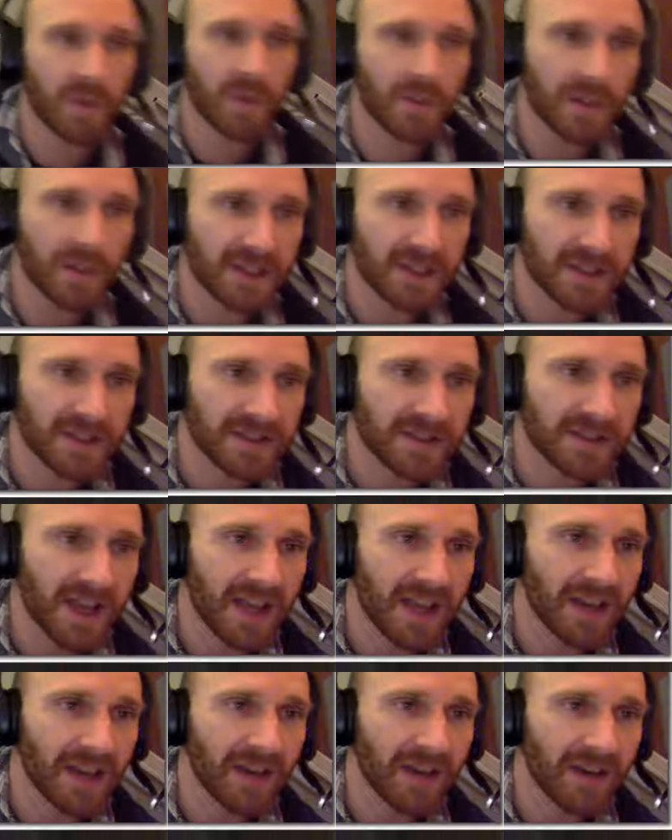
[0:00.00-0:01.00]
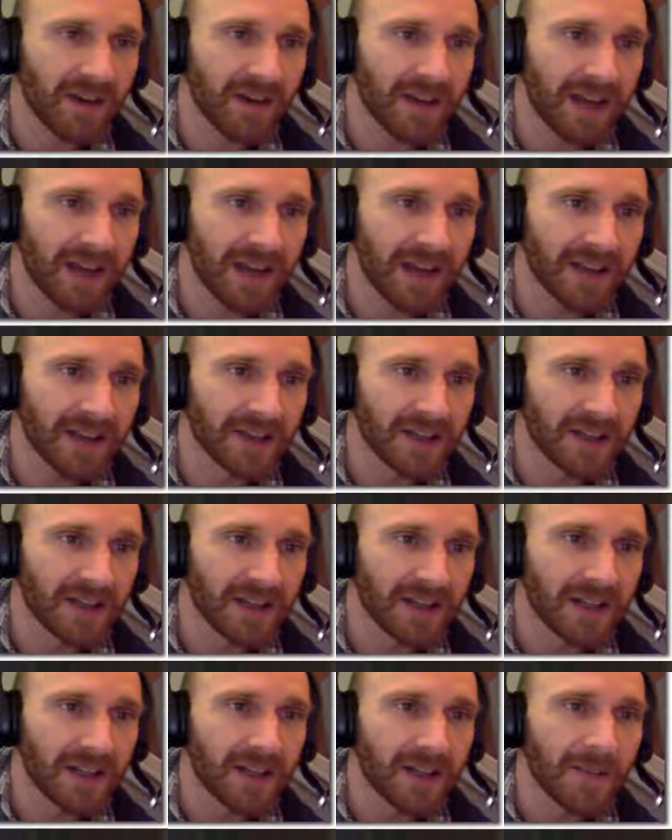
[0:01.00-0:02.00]
when we get to say, all right, hey,
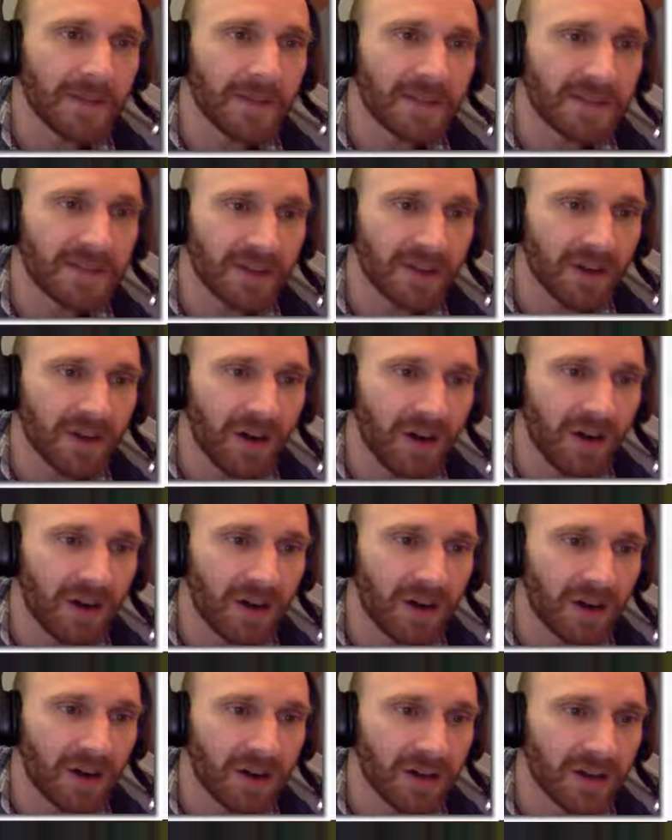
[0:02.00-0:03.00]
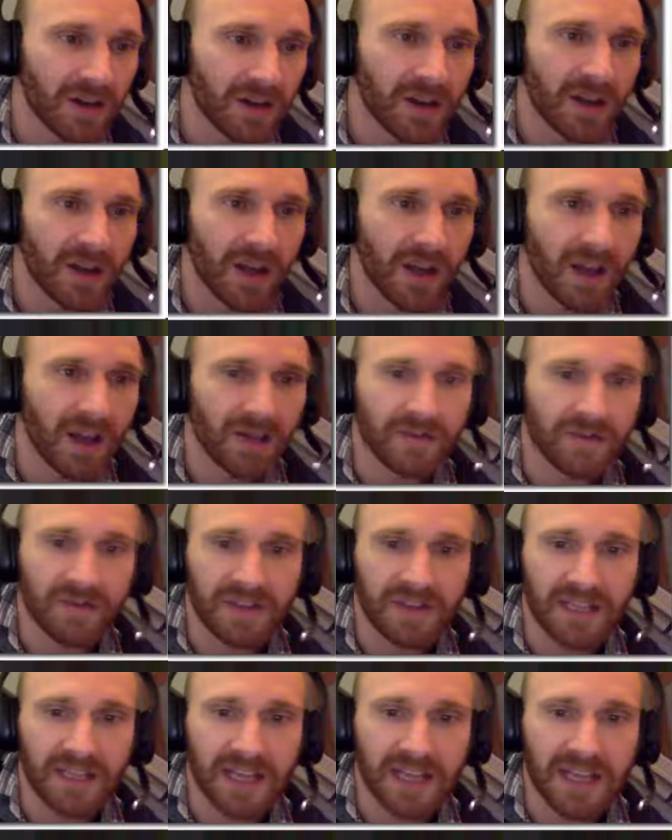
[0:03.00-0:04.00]
look, these are all of
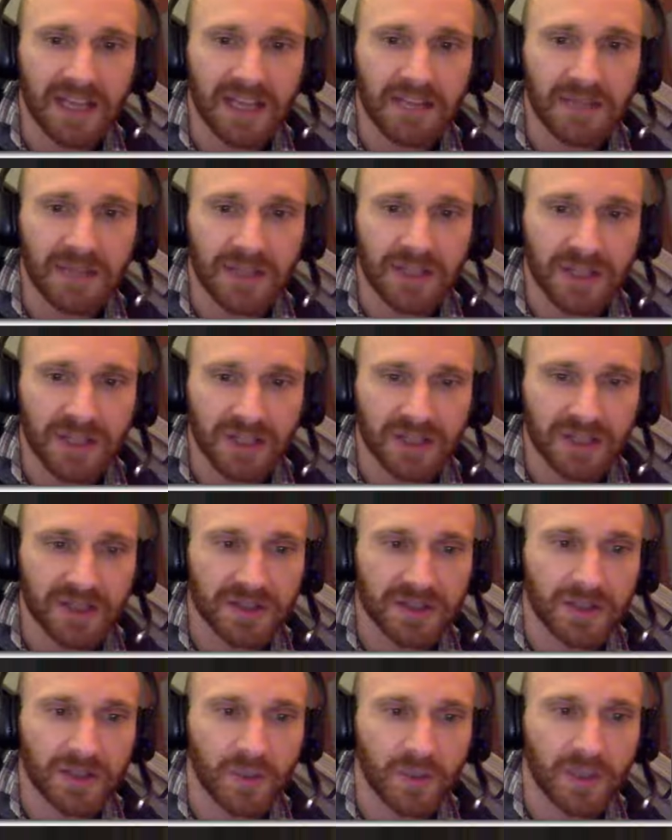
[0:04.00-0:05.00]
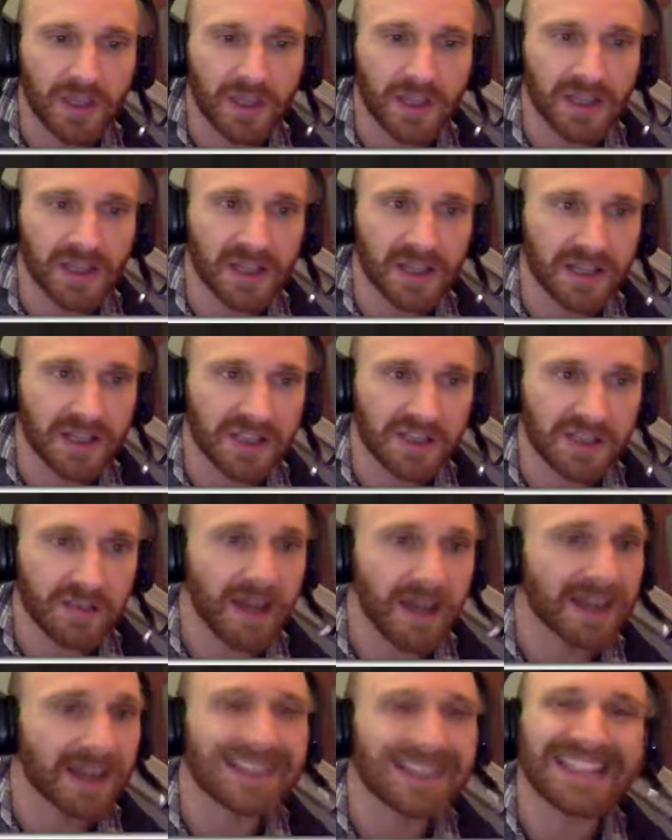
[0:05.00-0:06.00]
the images we can
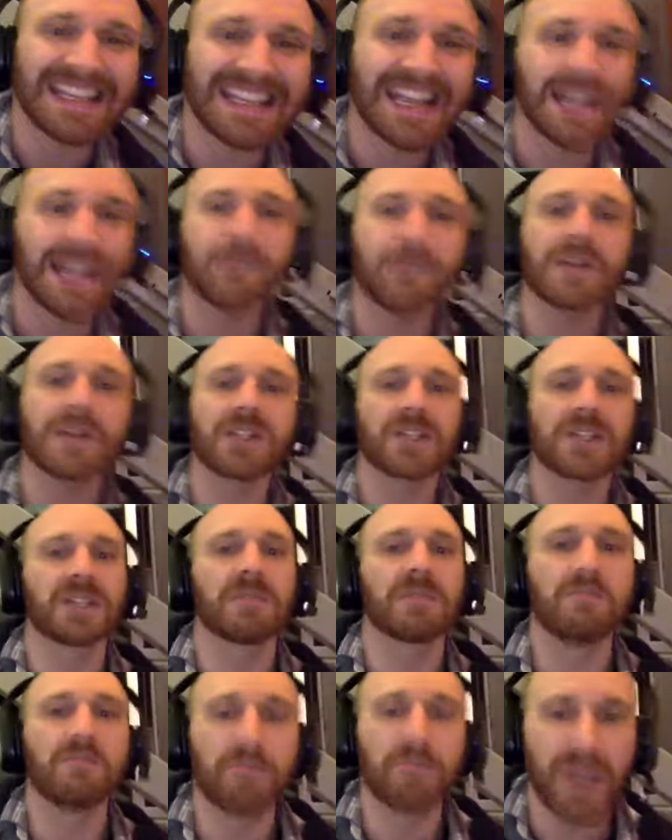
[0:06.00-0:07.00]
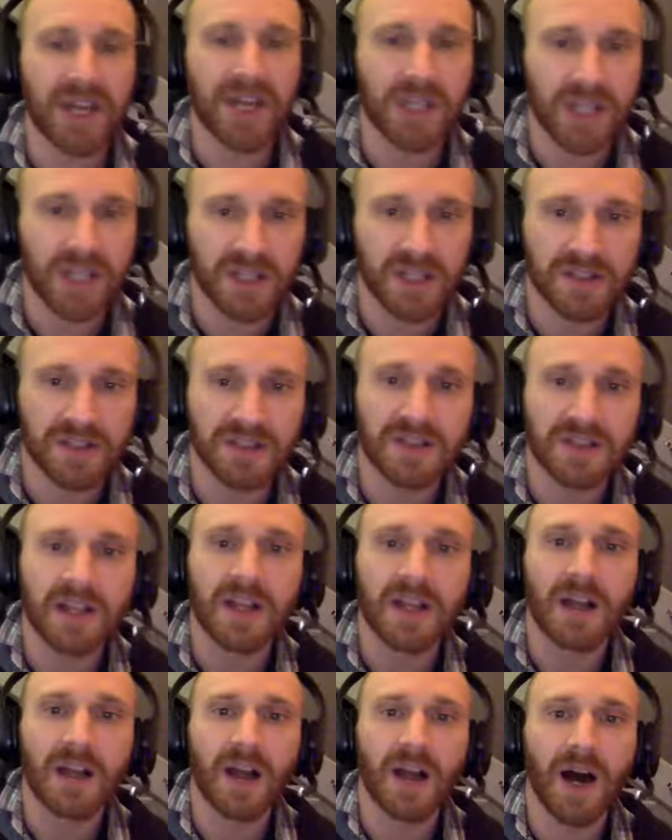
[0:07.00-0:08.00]
expect, the image dimensions
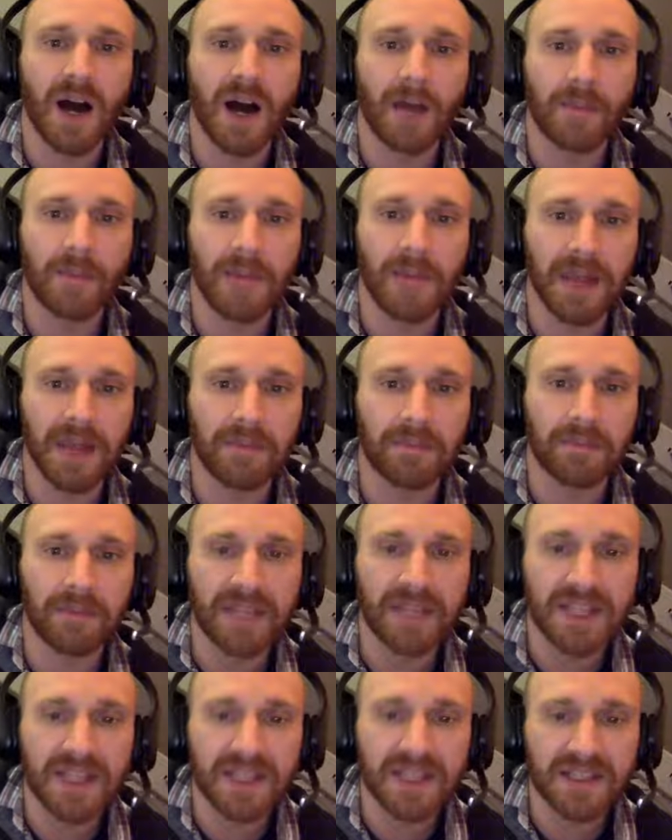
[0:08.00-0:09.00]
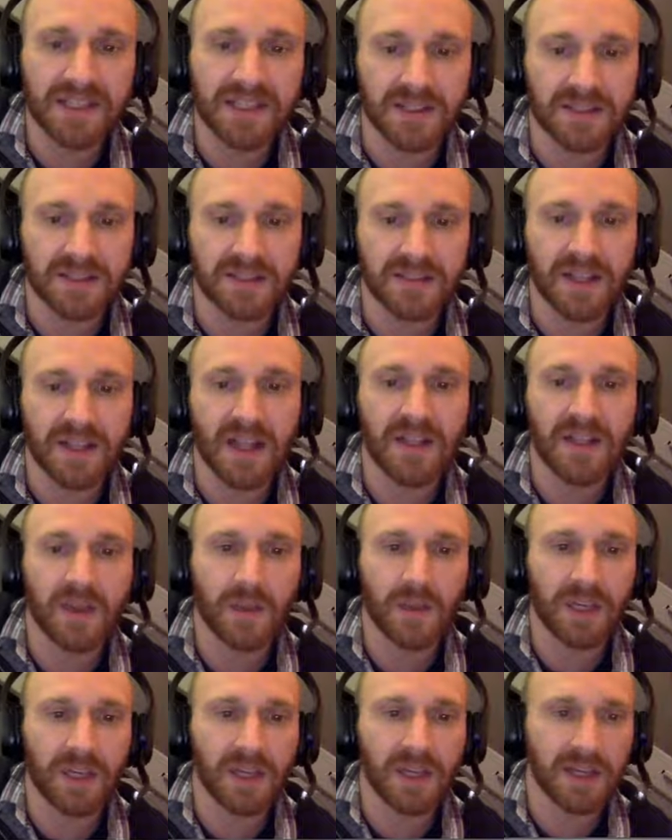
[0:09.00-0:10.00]
and pieces that
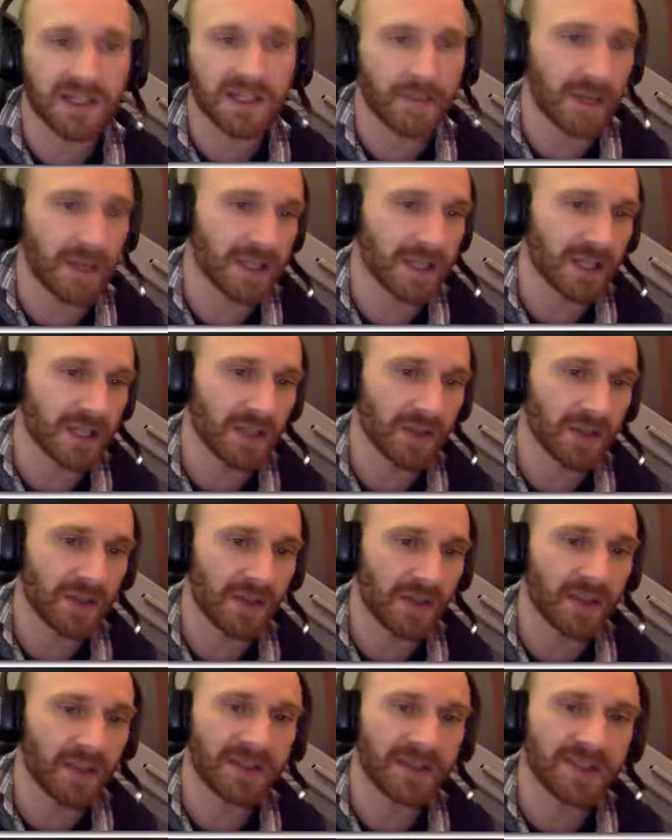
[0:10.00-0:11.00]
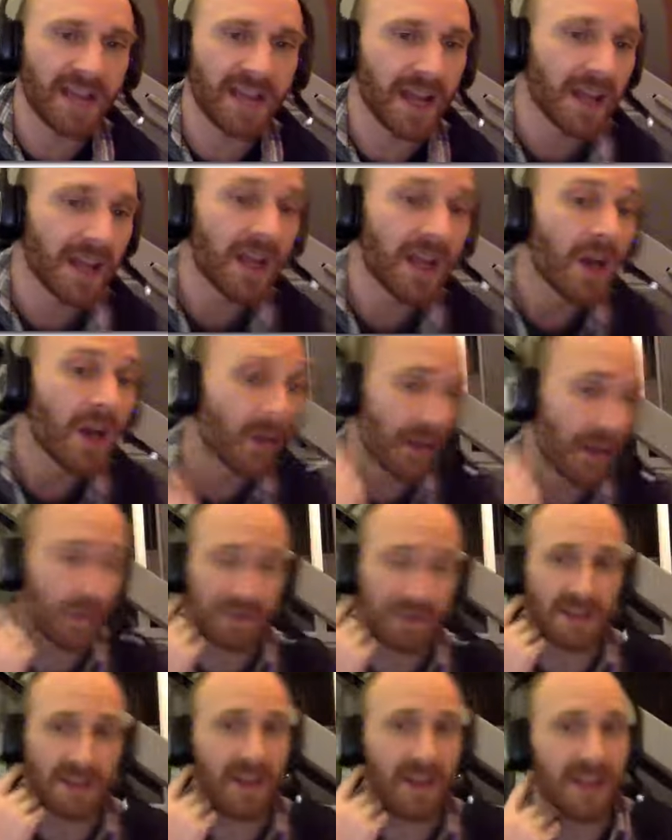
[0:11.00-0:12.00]
we can expect to use on this site, right?
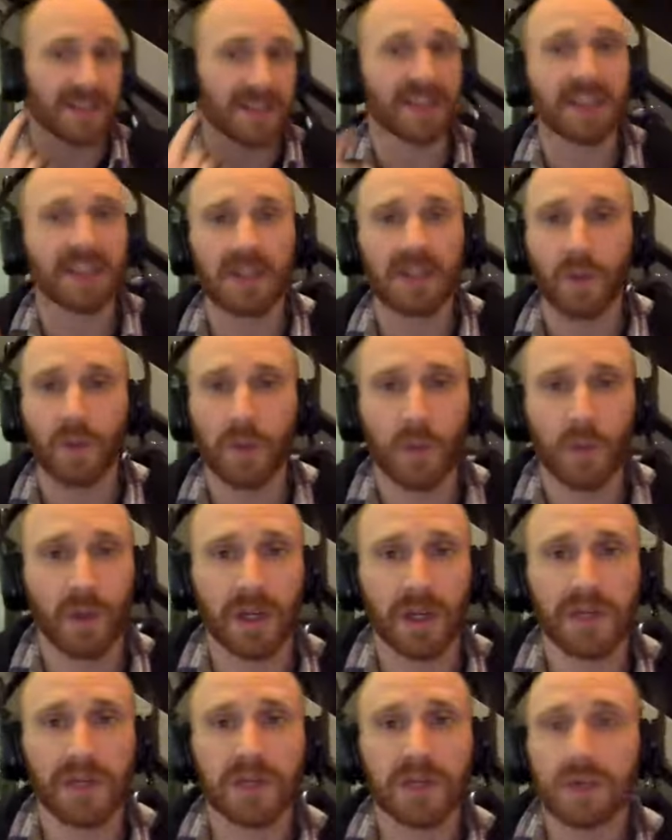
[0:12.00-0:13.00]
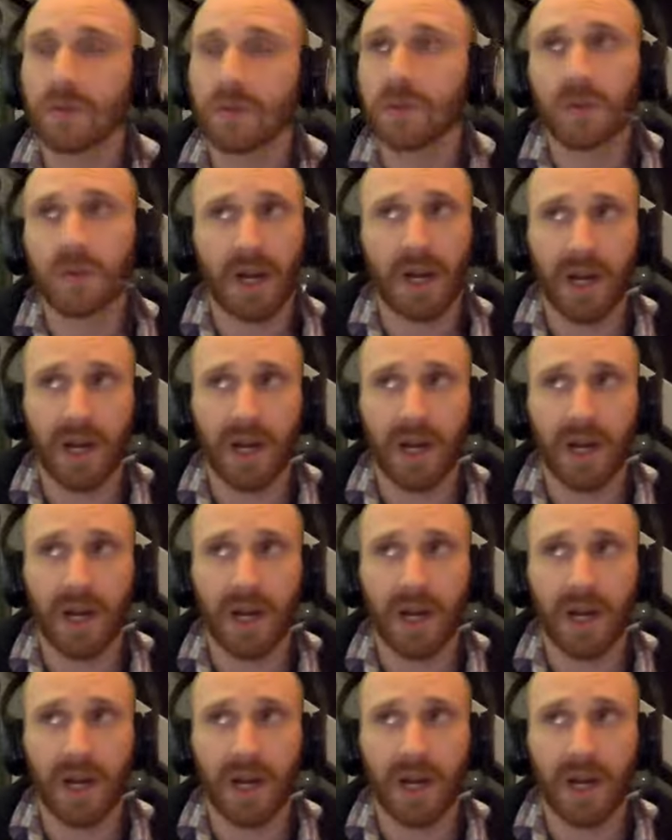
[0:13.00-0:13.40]
What's the last thing that we want to do?